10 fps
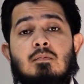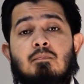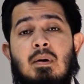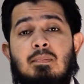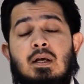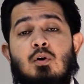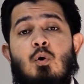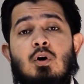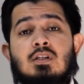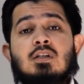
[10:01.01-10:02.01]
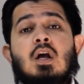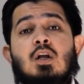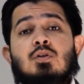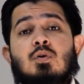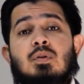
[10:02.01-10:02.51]
public courts
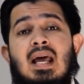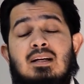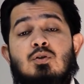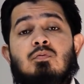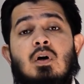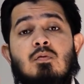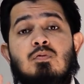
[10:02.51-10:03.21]
so that you've got